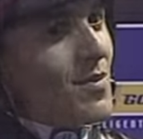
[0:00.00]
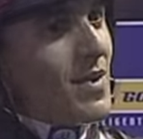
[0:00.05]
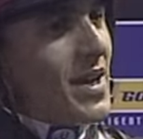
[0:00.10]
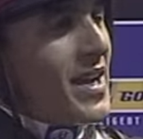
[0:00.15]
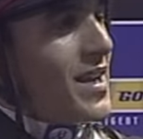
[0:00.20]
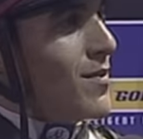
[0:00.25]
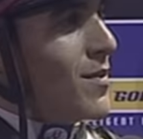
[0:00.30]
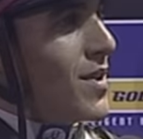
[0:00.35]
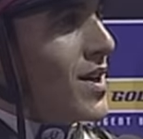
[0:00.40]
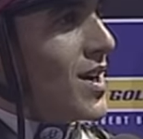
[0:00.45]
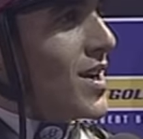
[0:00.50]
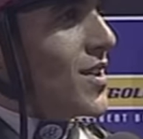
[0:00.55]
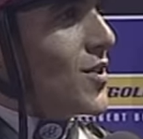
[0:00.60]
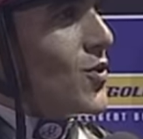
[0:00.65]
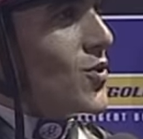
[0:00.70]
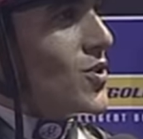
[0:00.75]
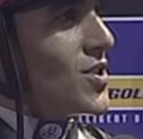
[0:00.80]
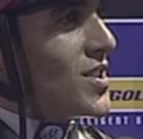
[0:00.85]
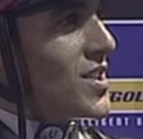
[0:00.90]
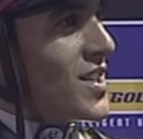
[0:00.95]
Bay, my other
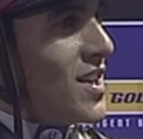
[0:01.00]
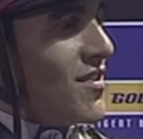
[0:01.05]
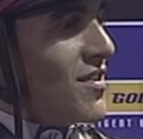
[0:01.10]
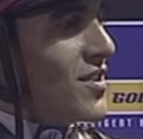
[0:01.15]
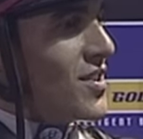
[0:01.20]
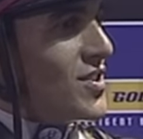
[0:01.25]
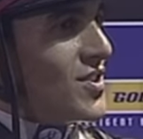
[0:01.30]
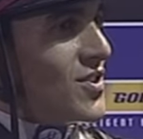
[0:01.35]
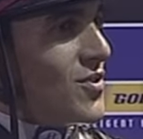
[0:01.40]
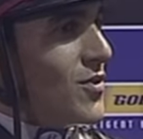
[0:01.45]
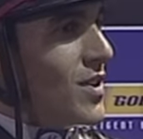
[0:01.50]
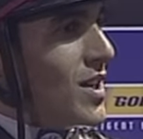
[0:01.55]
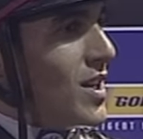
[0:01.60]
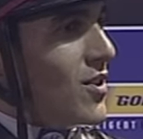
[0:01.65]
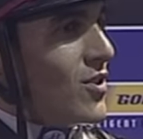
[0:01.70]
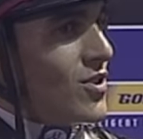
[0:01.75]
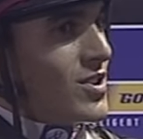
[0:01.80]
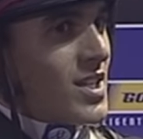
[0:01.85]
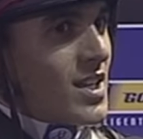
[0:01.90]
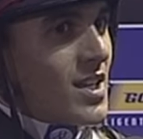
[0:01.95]
horses haven't really
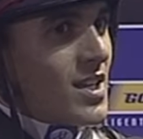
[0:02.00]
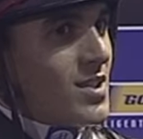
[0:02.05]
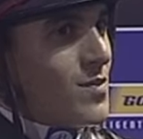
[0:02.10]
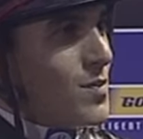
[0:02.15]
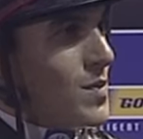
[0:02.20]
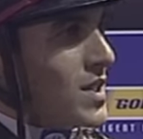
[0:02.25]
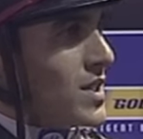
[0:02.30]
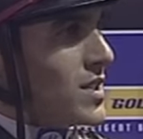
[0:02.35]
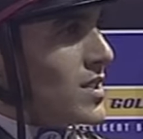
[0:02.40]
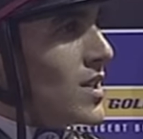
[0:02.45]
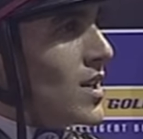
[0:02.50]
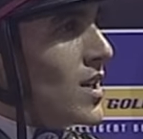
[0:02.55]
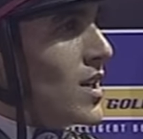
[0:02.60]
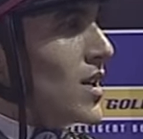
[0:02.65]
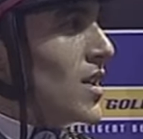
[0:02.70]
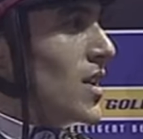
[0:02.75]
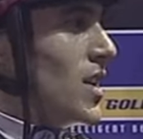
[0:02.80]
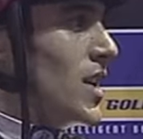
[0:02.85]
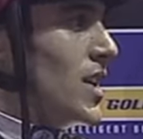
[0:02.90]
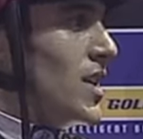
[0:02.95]
looked at it, but
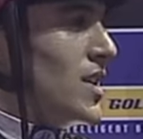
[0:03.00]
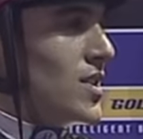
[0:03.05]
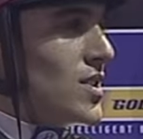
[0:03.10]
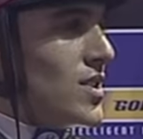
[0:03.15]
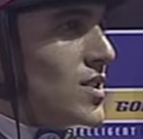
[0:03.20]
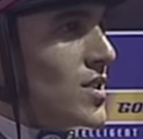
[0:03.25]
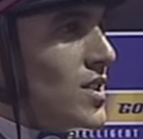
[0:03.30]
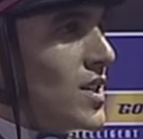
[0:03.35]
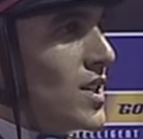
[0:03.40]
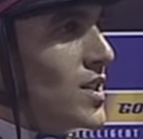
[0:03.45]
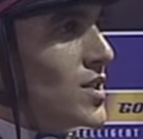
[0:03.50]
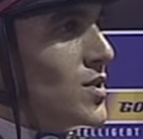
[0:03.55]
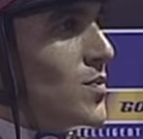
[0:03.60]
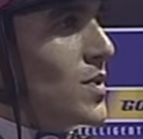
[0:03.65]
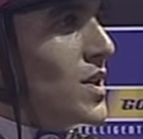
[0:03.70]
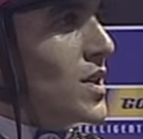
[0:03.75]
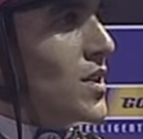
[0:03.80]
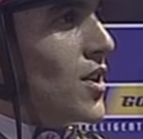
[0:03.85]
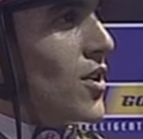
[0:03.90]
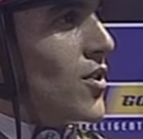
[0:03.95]
he's
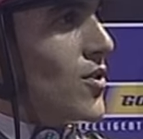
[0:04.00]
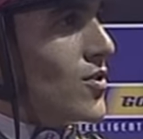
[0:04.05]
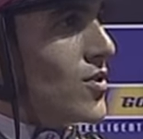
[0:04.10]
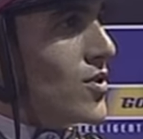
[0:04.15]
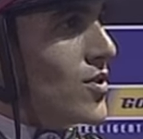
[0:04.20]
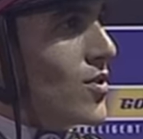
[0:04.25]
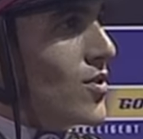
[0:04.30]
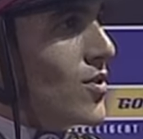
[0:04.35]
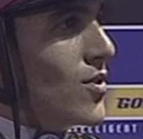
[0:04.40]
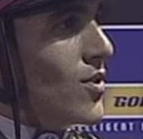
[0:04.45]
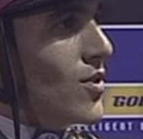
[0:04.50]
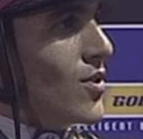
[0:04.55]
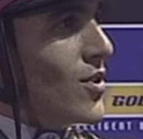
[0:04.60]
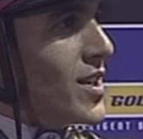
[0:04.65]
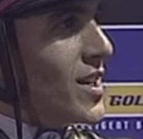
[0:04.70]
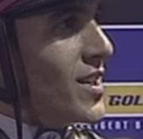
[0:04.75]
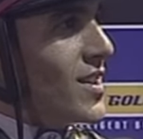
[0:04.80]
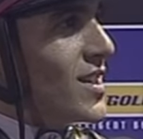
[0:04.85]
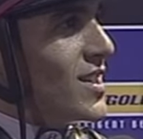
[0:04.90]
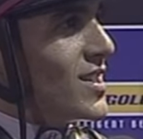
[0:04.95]
been known to
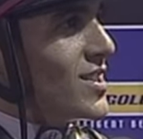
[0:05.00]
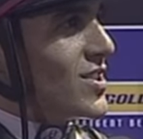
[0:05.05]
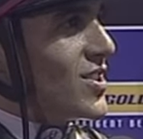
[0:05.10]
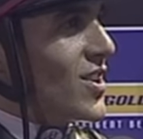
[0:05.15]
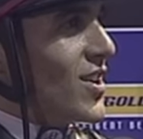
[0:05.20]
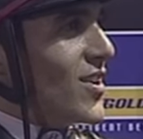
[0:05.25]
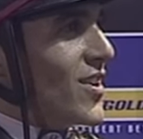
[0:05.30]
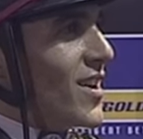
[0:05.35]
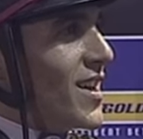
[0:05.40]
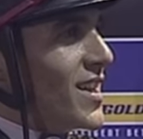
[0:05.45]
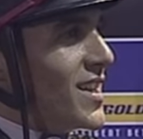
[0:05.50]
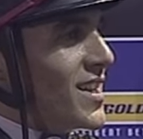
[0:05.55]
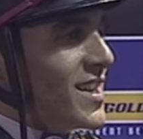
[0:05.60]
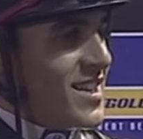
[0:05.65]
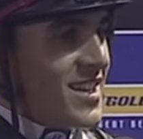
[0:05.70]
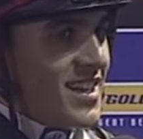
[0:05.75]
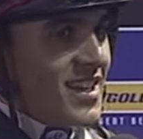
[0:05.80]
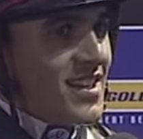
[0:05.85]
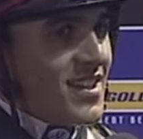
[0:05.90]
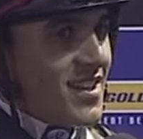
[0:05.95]
look at things, and
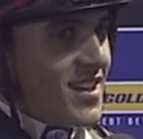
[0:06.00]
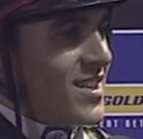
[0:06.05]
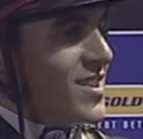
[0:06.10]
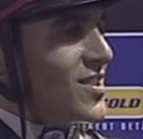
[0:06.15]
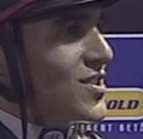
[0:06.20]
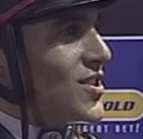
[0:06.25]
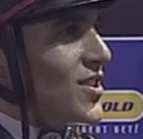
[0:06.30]
he did it.